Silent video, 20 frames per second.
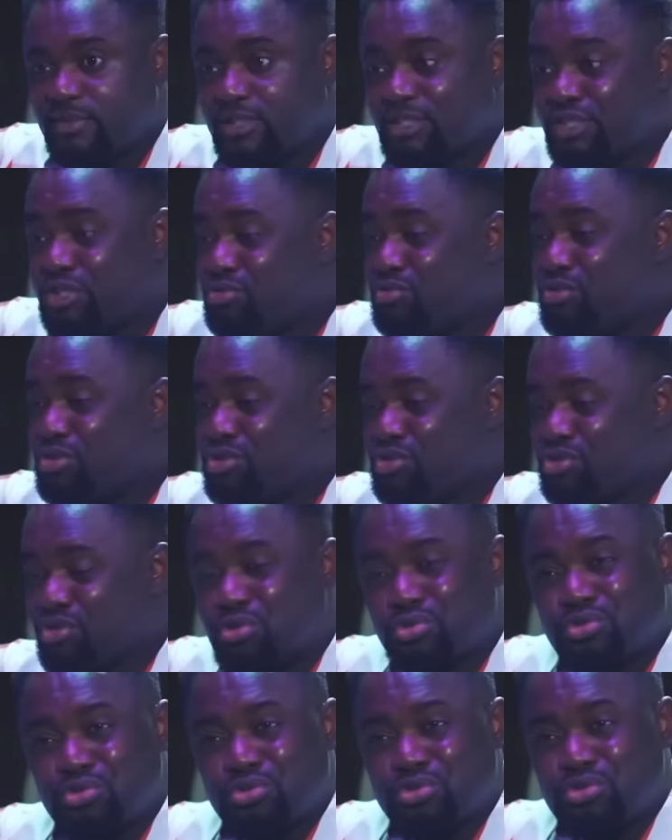She will
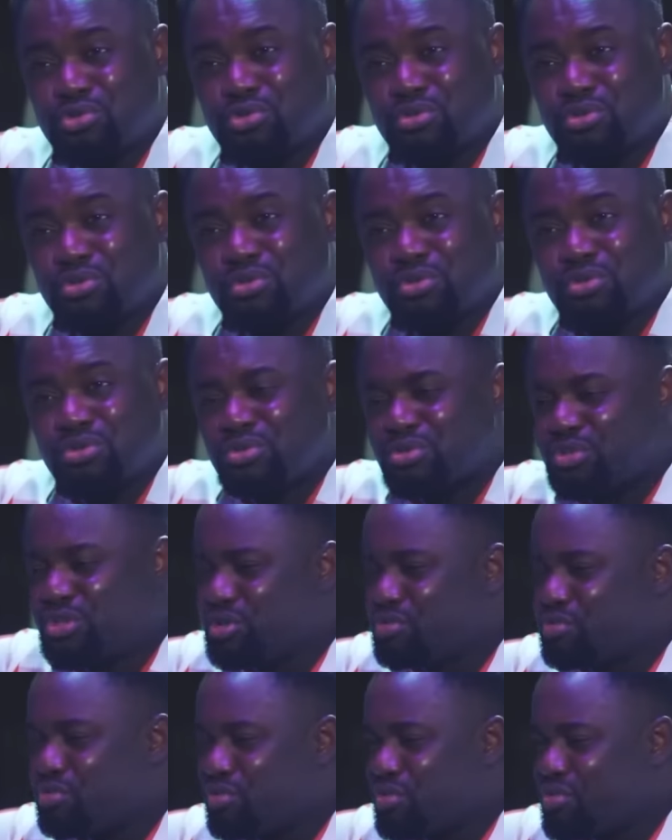insult you,
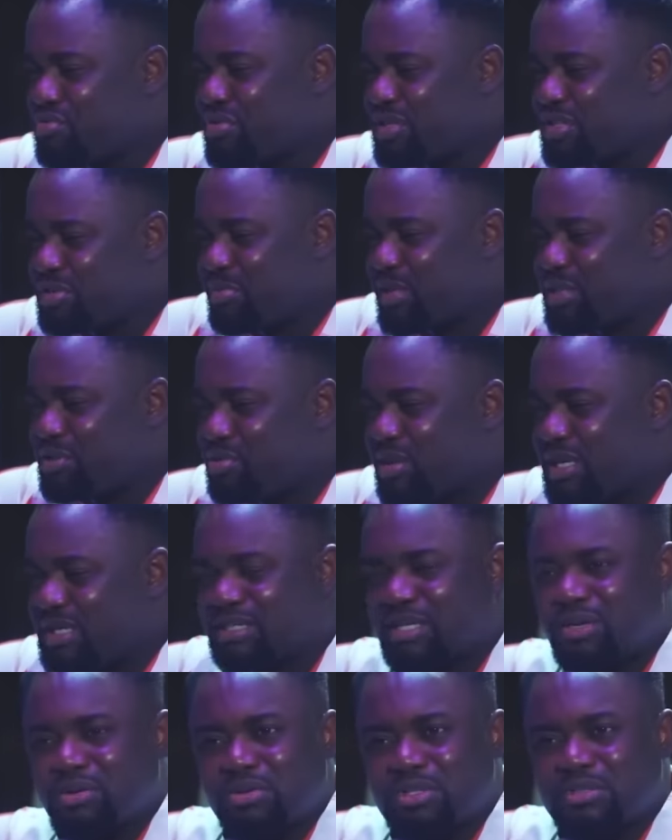she will not respect you
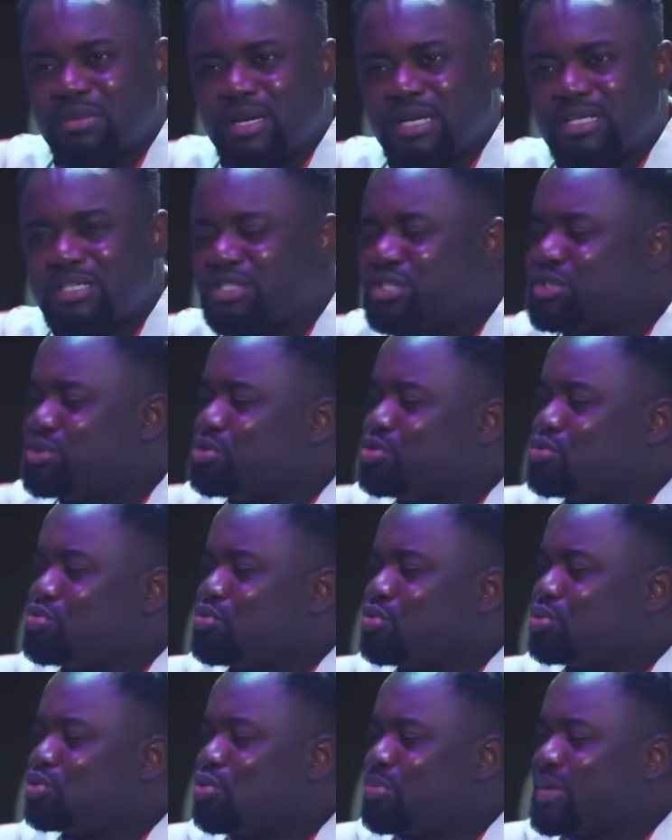as the husband, you
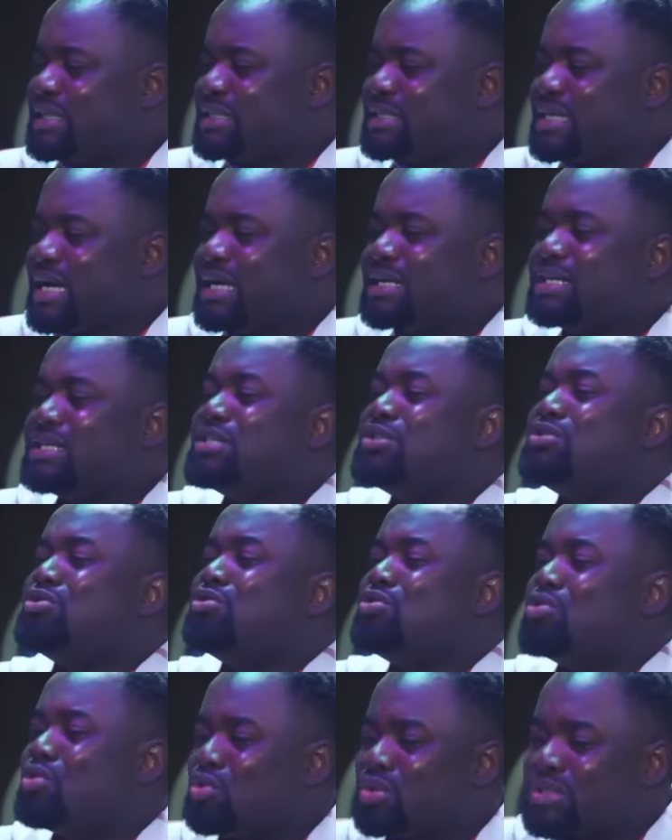will automatically
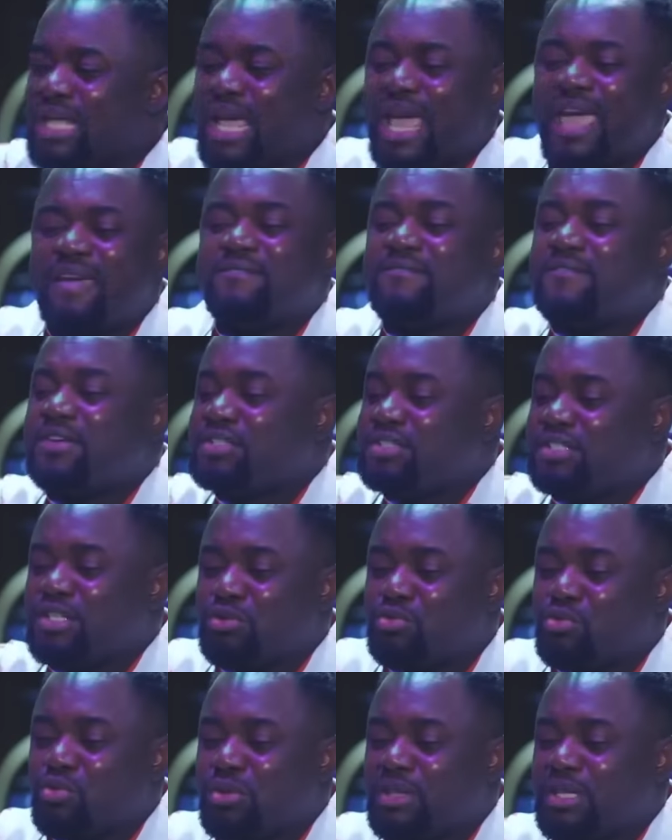lose every
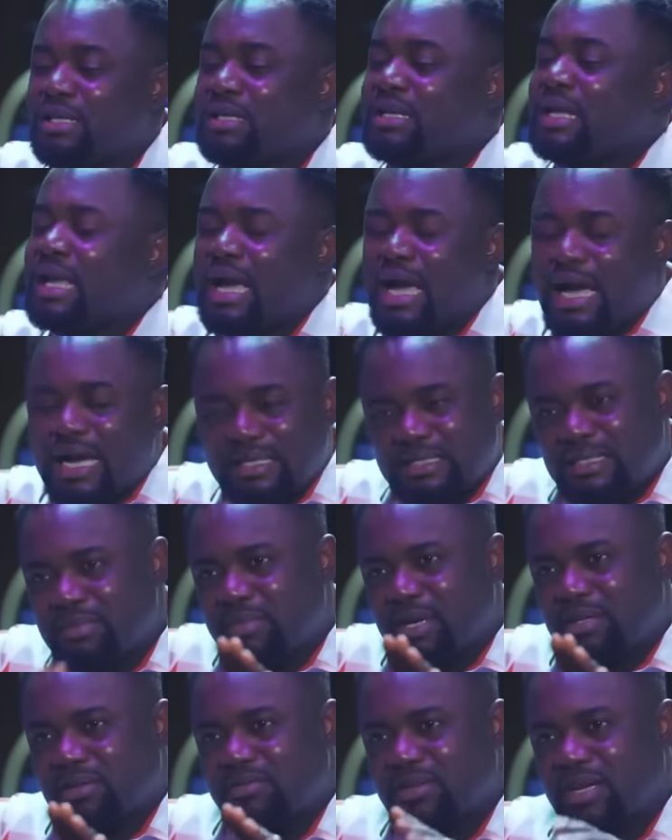single thing as the
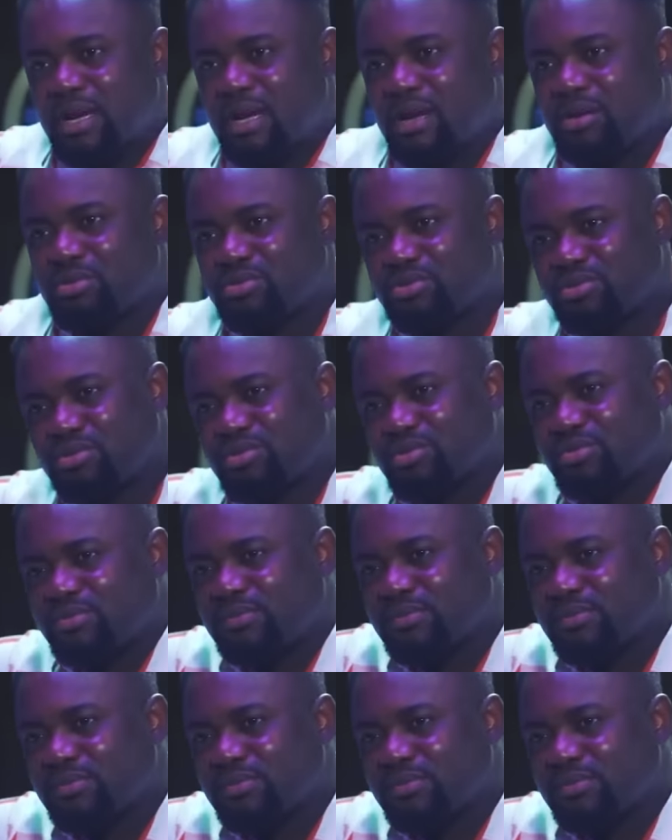man of the house.